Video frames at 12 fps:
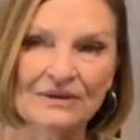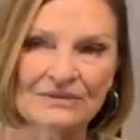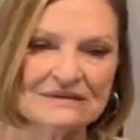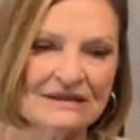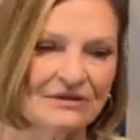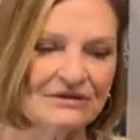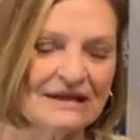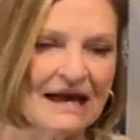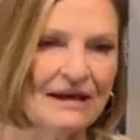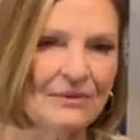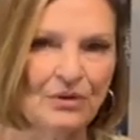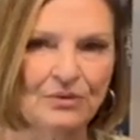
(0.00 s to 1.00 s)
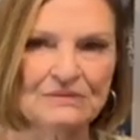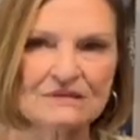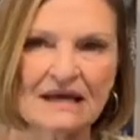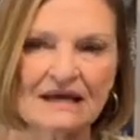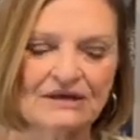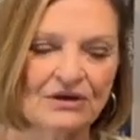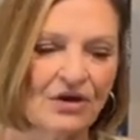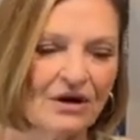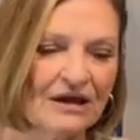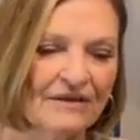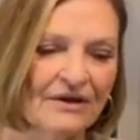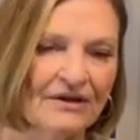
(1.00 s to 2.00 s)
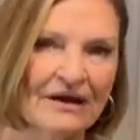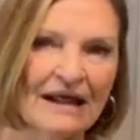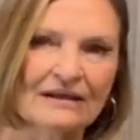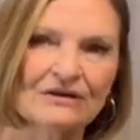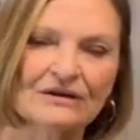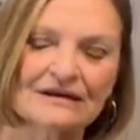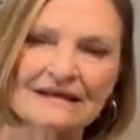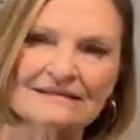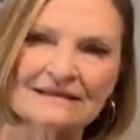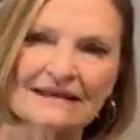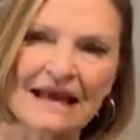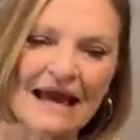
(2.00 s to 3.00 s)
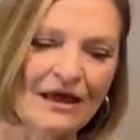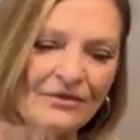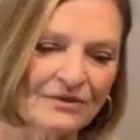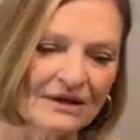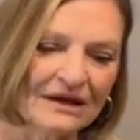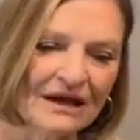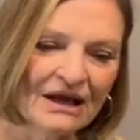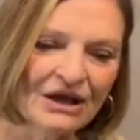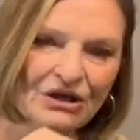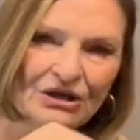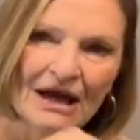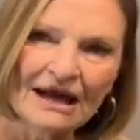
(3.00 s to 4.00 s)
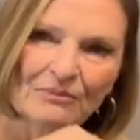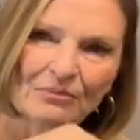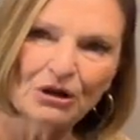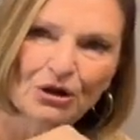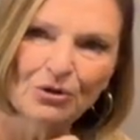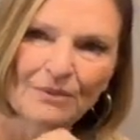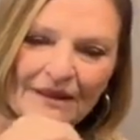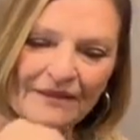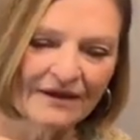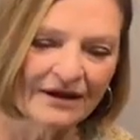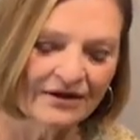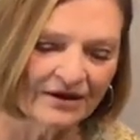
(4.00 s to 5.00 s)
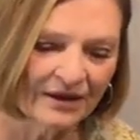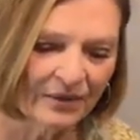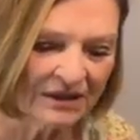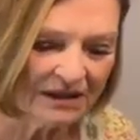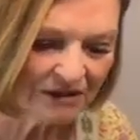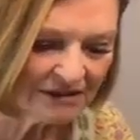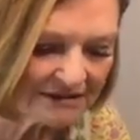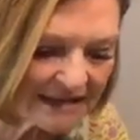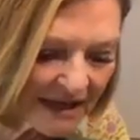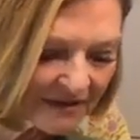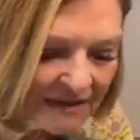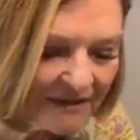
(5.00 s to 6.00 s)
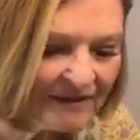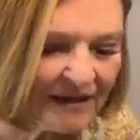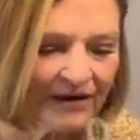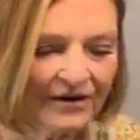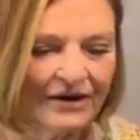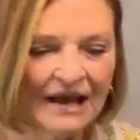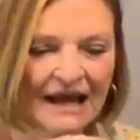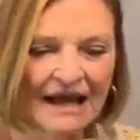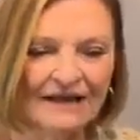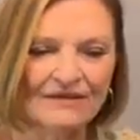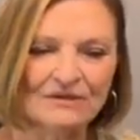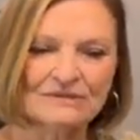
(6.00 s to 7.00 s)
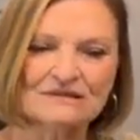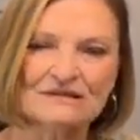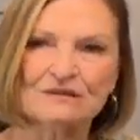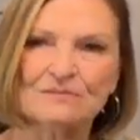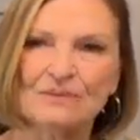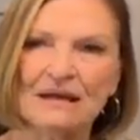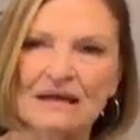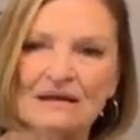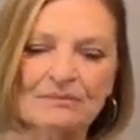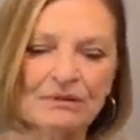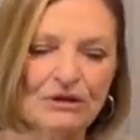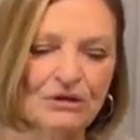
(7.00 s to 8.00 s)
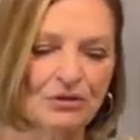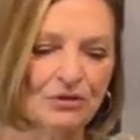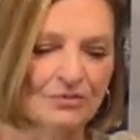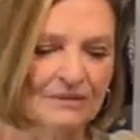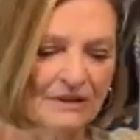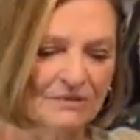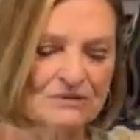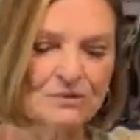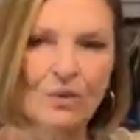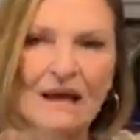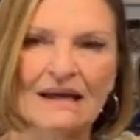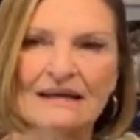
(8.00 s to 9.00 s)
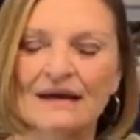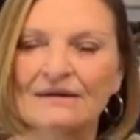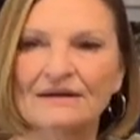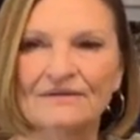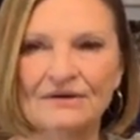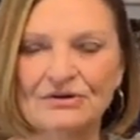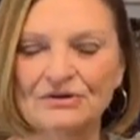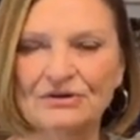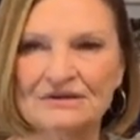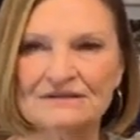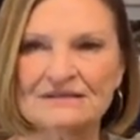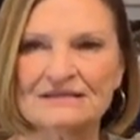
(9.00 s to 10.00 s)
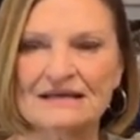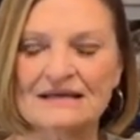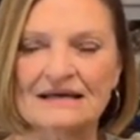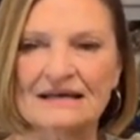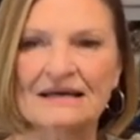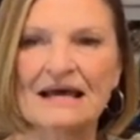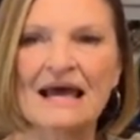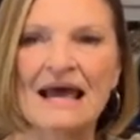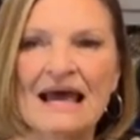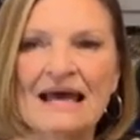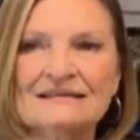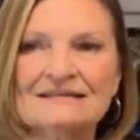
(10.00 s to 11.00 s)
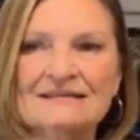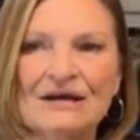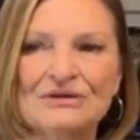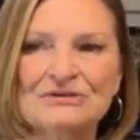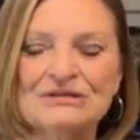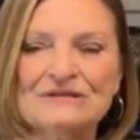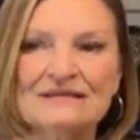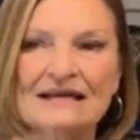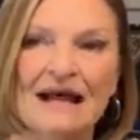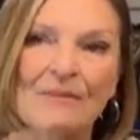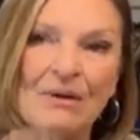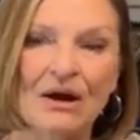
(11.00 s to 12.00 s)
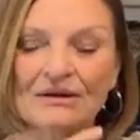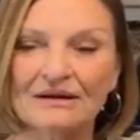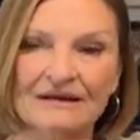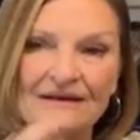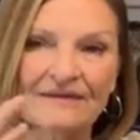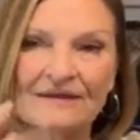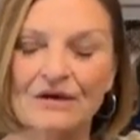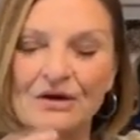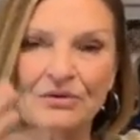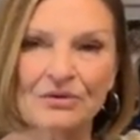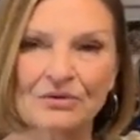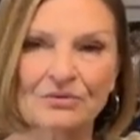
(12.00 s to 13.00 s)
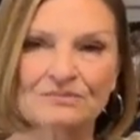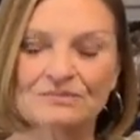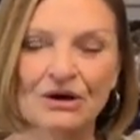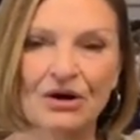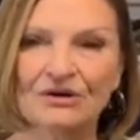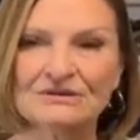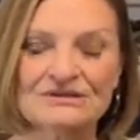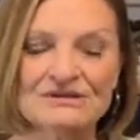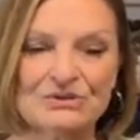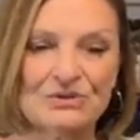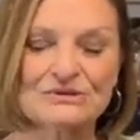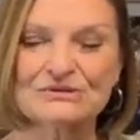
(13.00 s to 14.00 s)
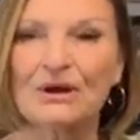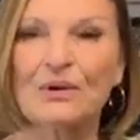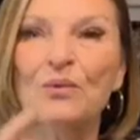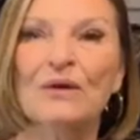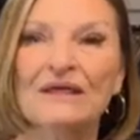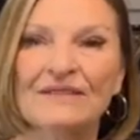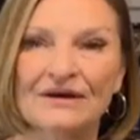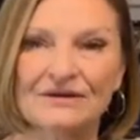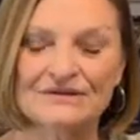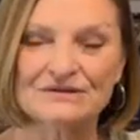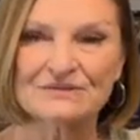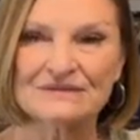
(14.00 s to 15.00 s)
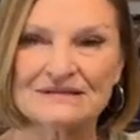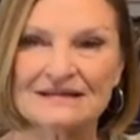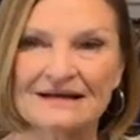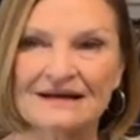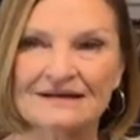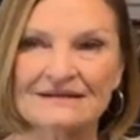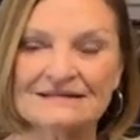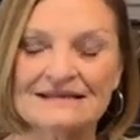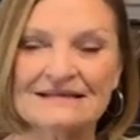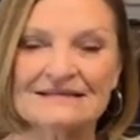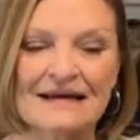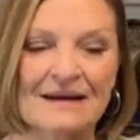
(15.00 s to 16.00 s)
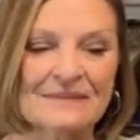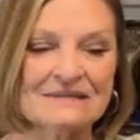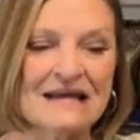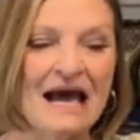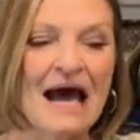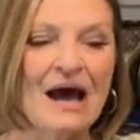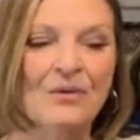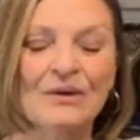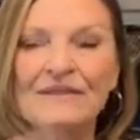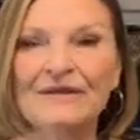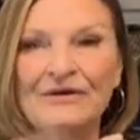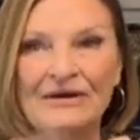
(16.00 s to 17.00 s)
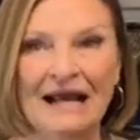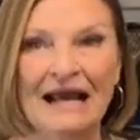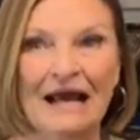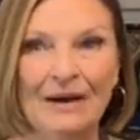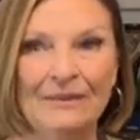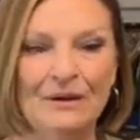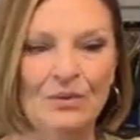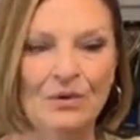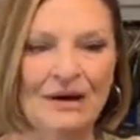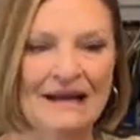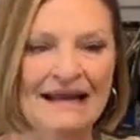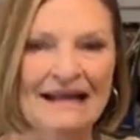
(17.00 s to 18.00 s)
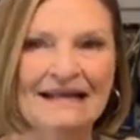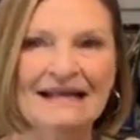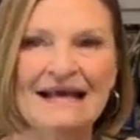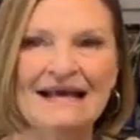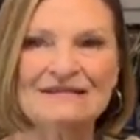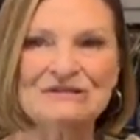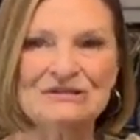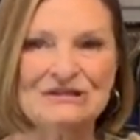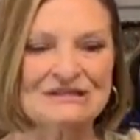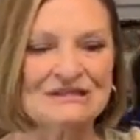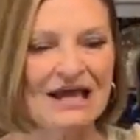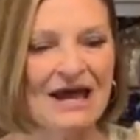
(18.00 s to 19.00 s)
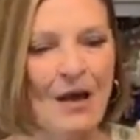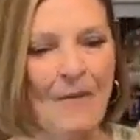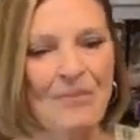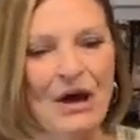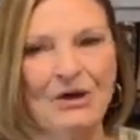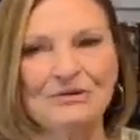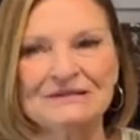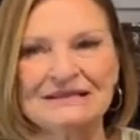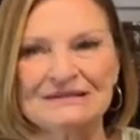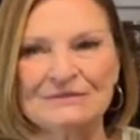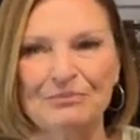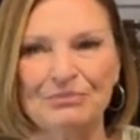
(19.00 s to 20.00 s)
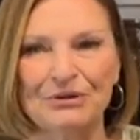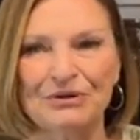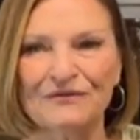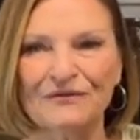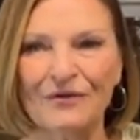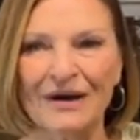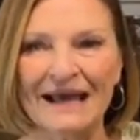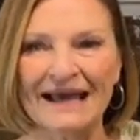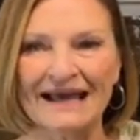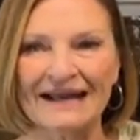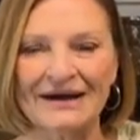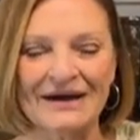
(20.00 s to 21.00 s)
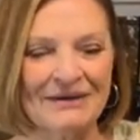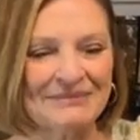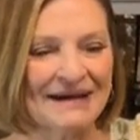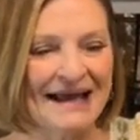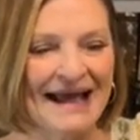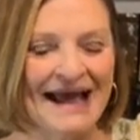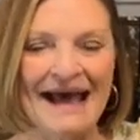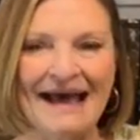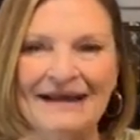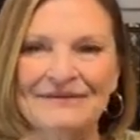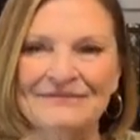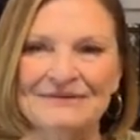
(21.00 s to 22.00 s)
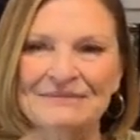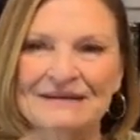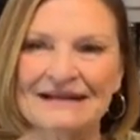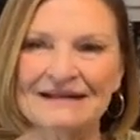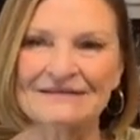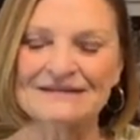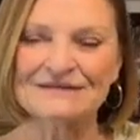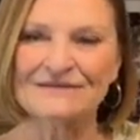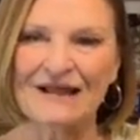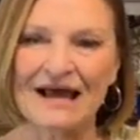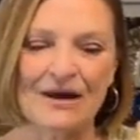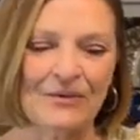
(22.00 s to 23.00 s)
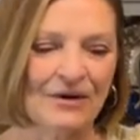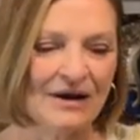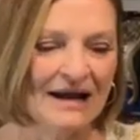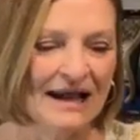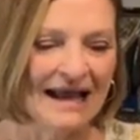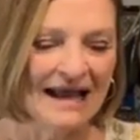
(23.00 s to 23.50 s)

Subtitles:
It was in her dining room. It was kind of dark in there, and I looked. I said, Catherine, you got a bloom in there. And we looked down in there, and there was this pink bloom that was way down in there. You couldn't see it. And so she said, I bought it at the local garden store. So I went there. This was at St. Simon. I went there and got me one, and it has just poked its beautiful head up out of the middle of this flower.